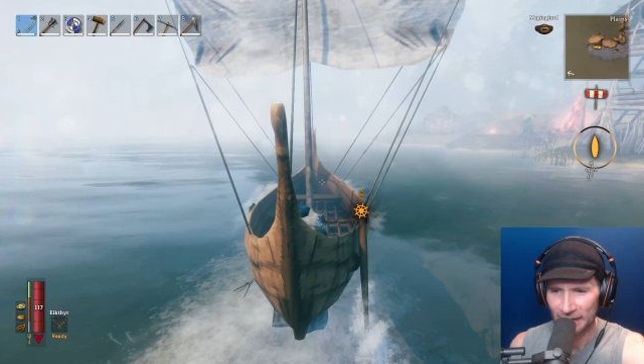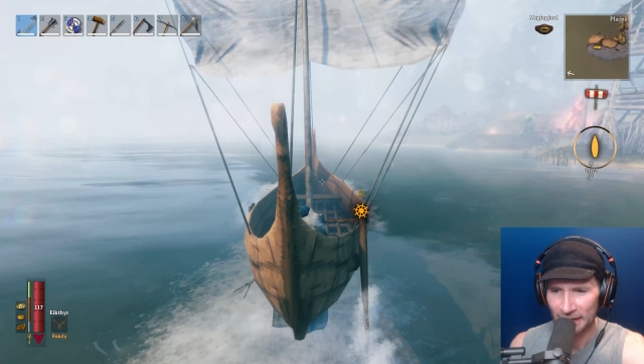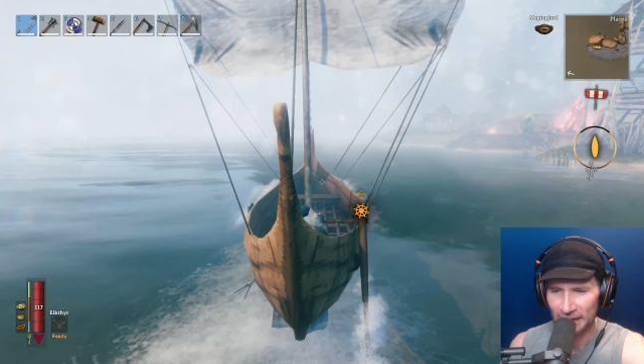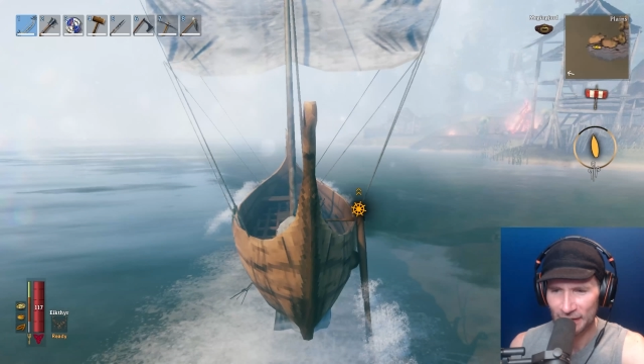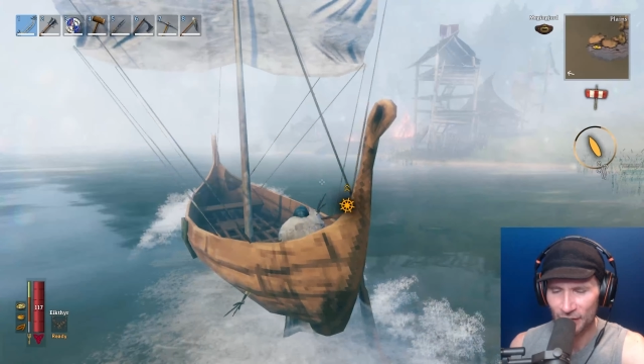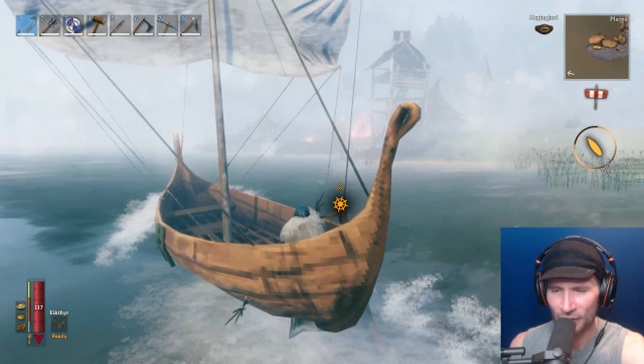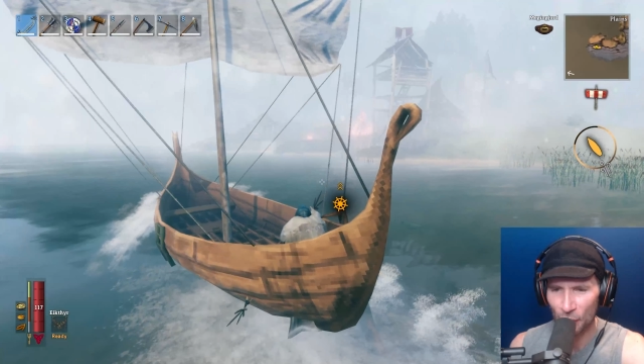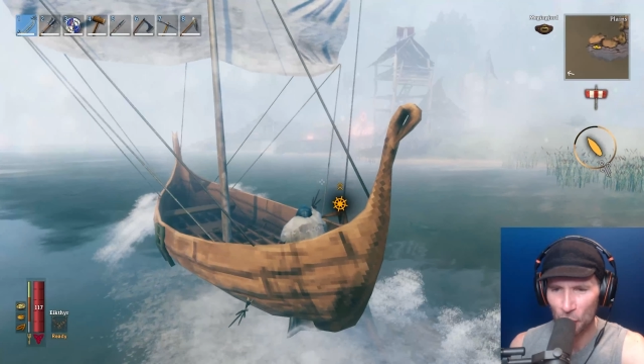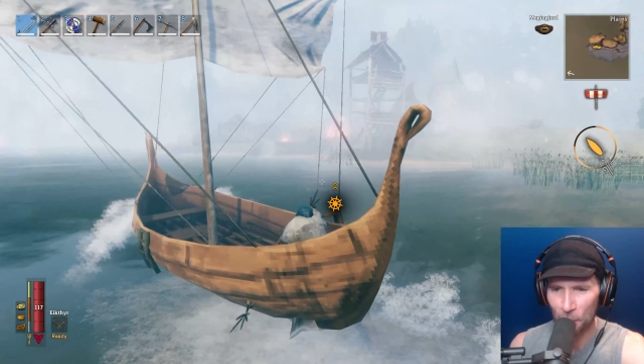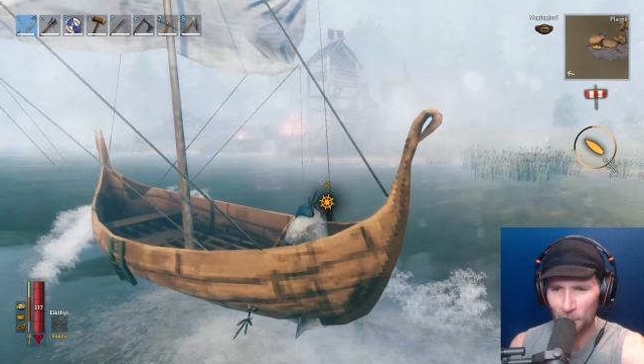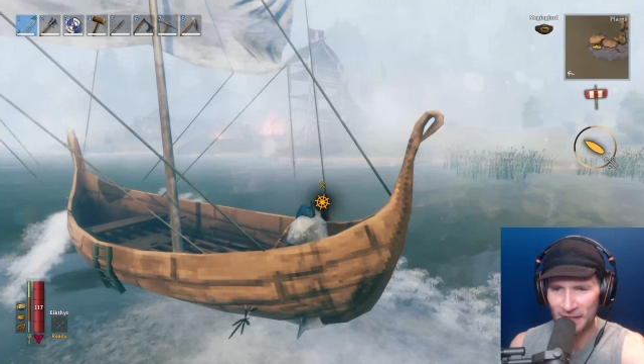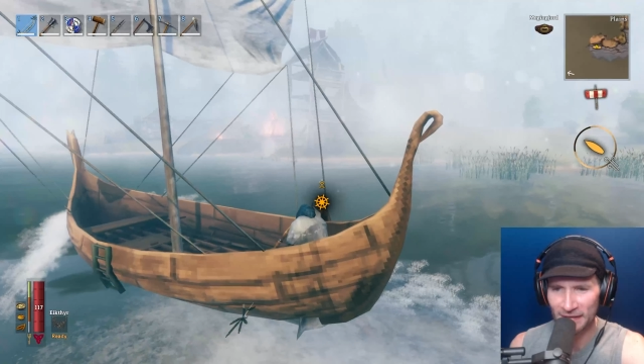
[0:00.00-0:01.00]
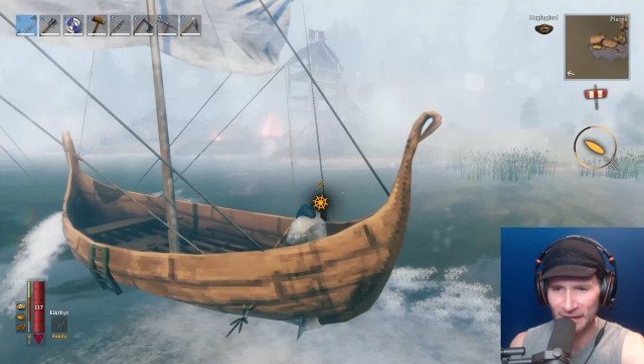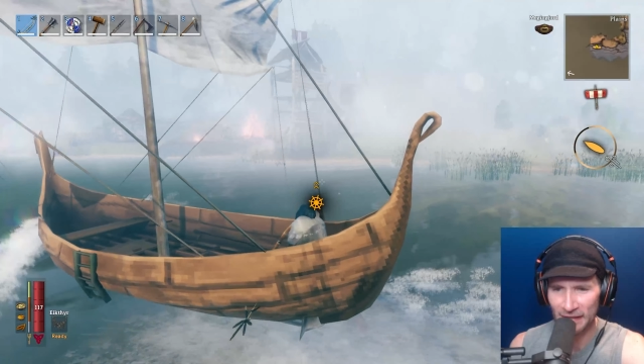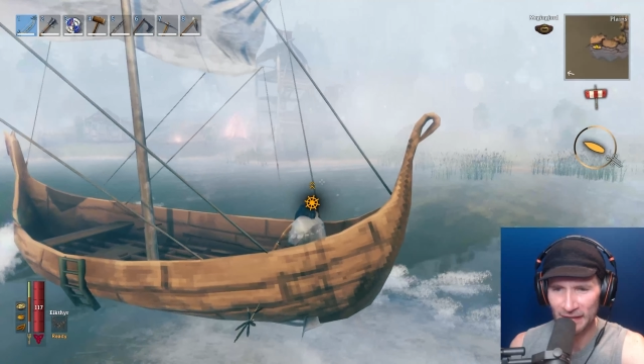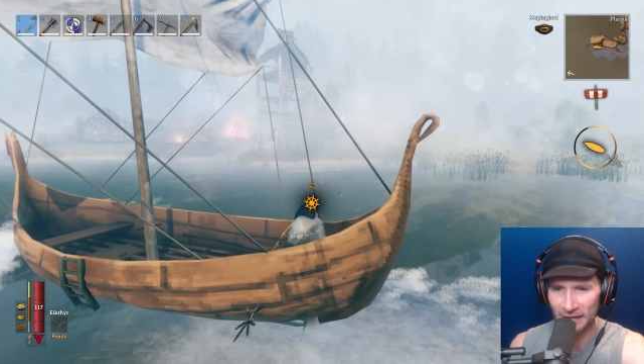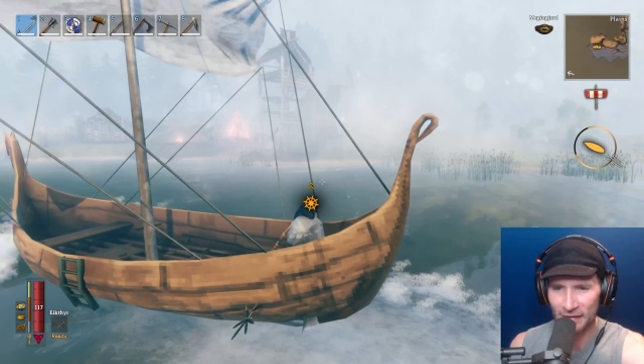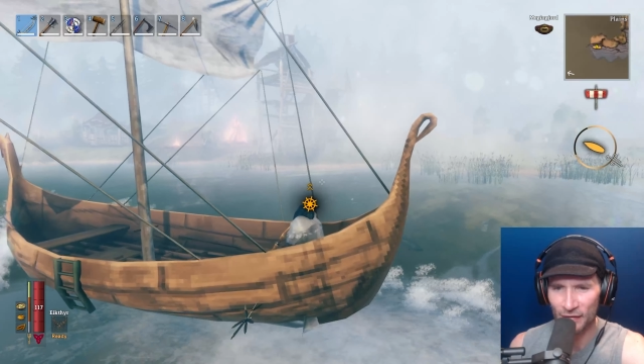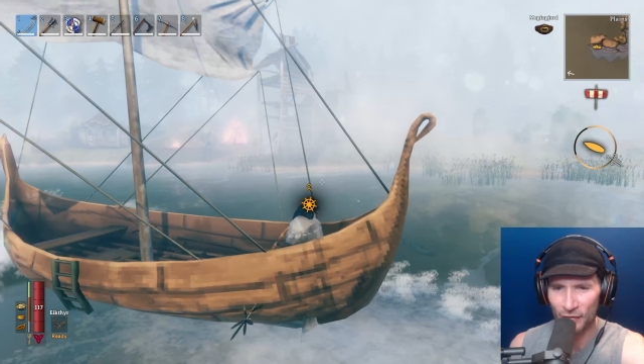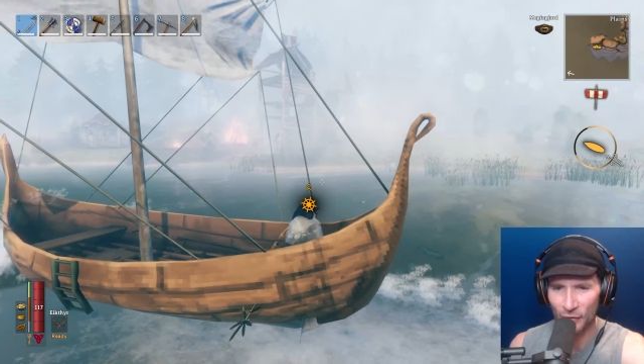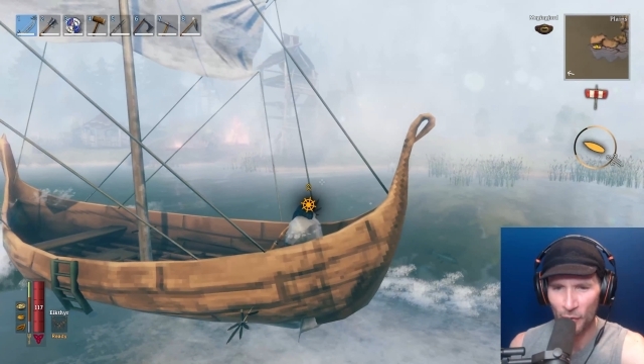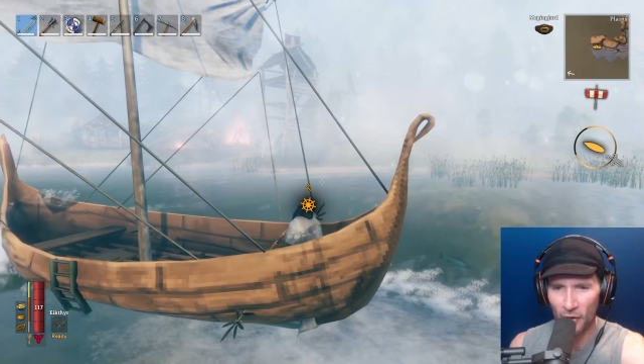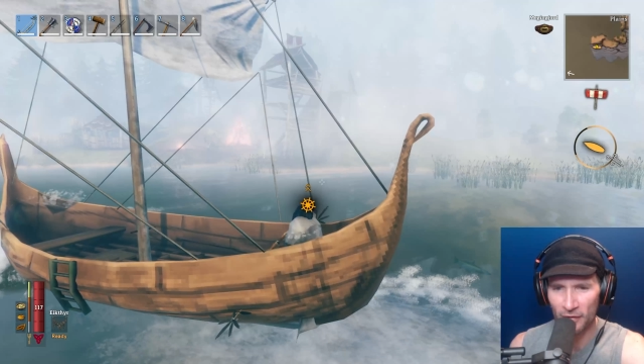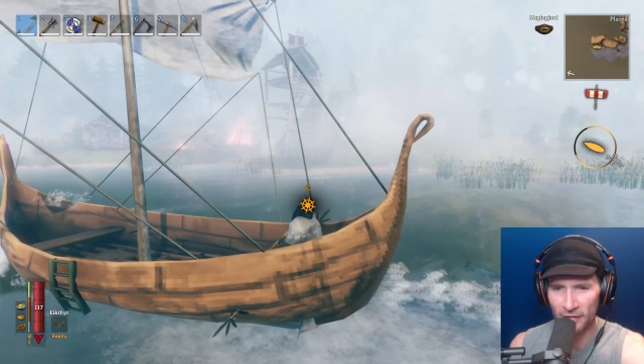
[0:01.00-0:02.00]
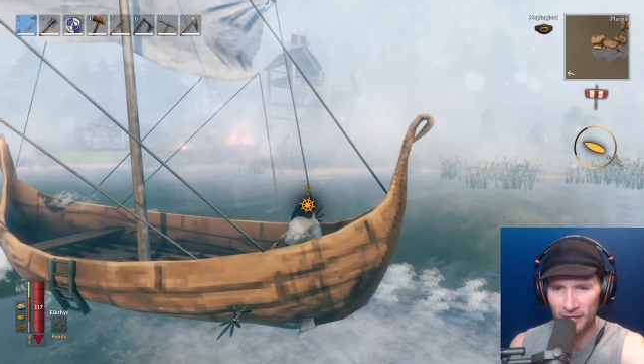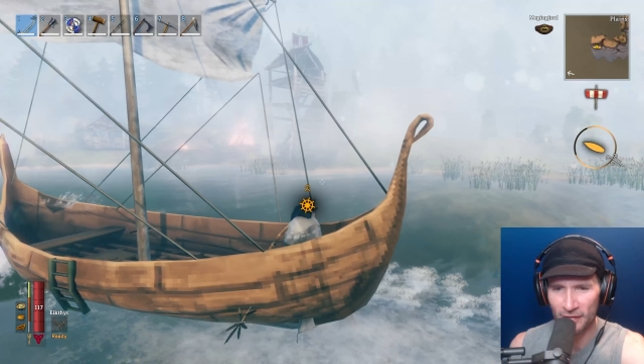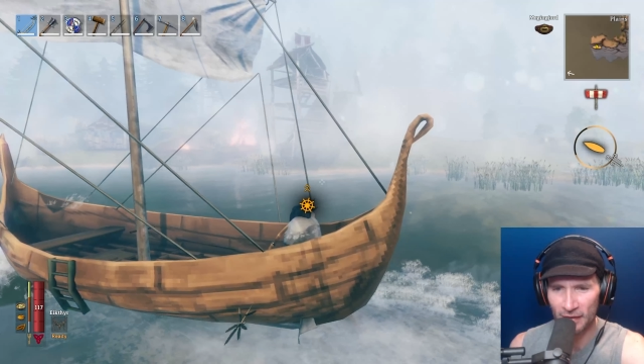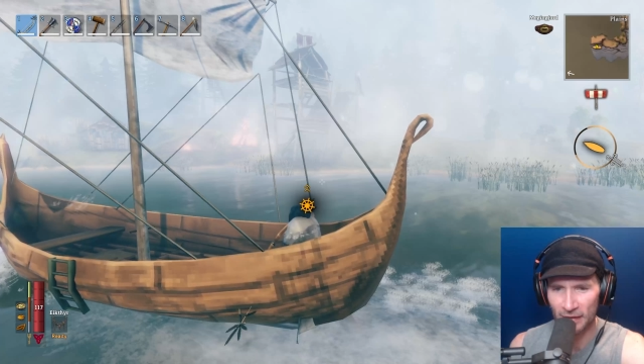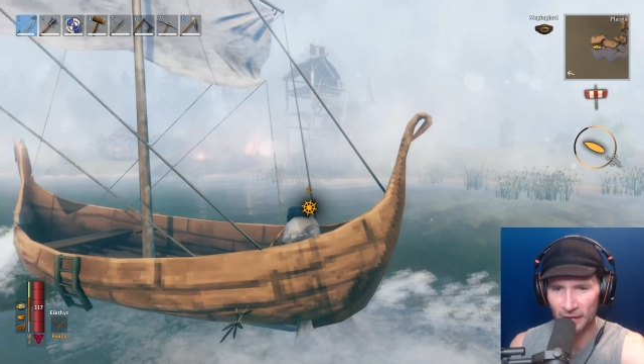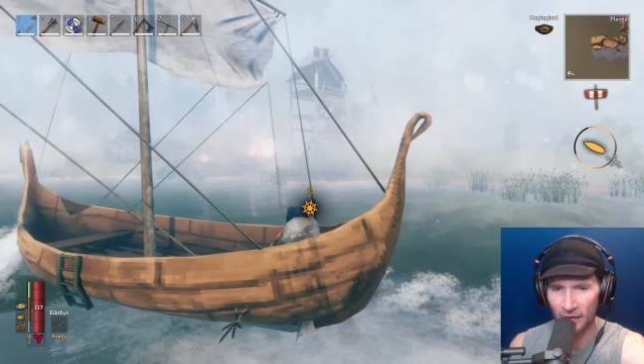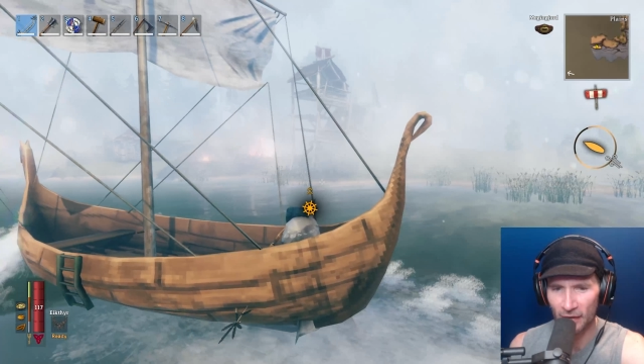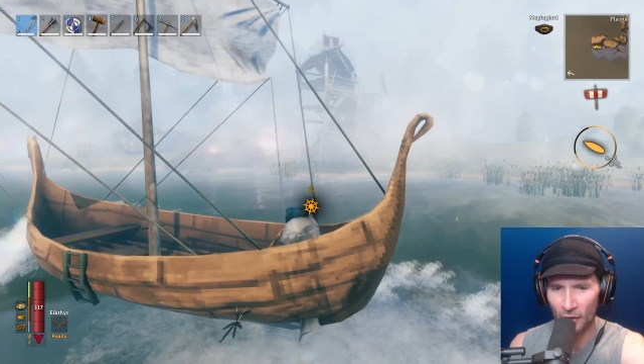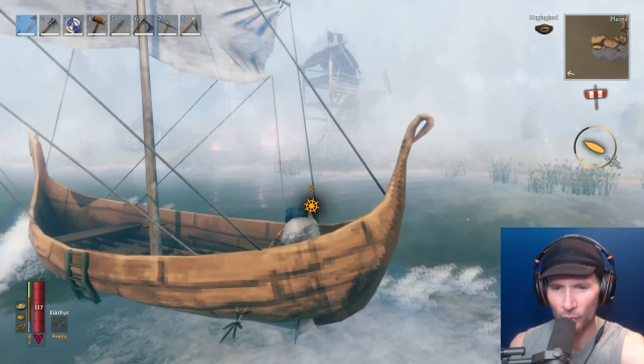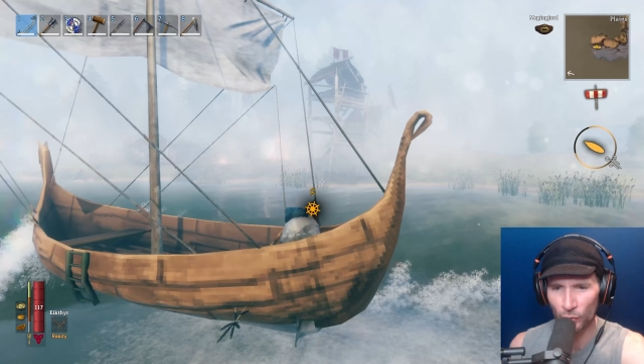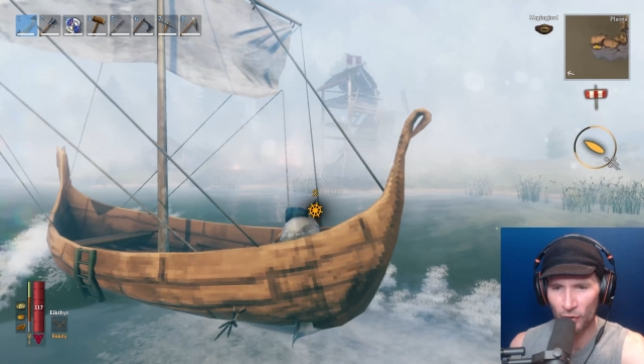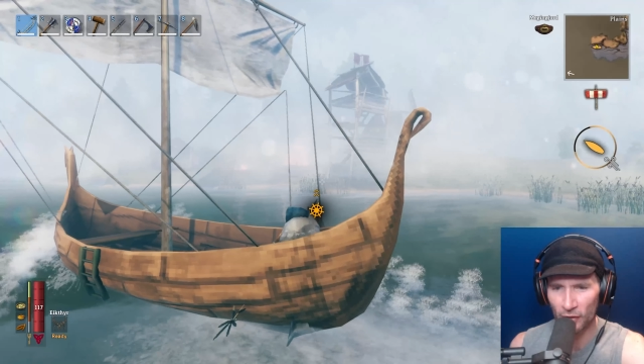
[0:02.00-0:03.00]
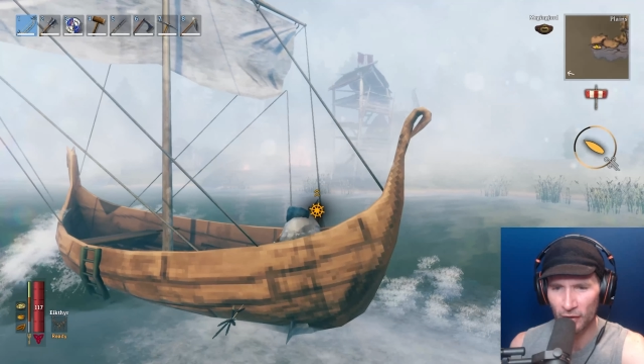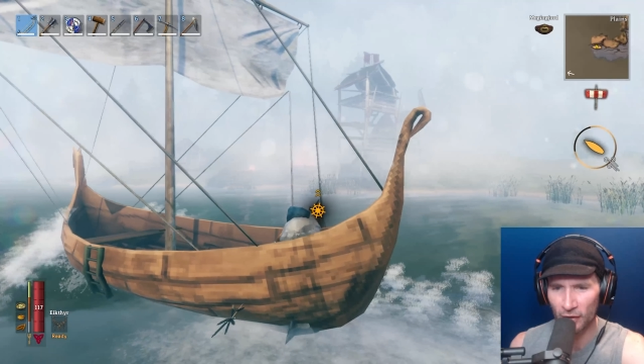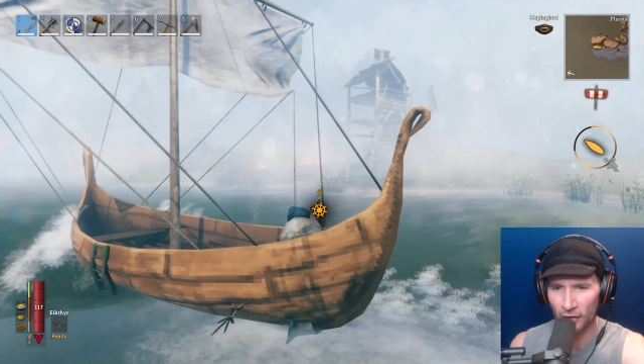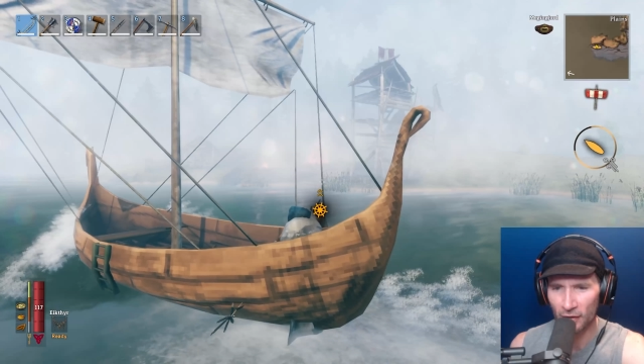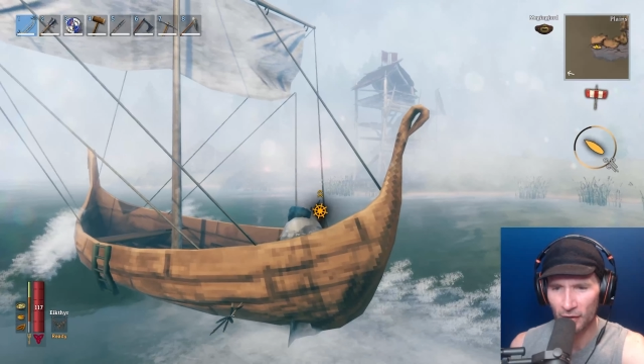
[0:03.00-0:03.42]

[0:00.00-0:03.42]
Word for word: It's so misty, it's so hard to see anything. Oh, look!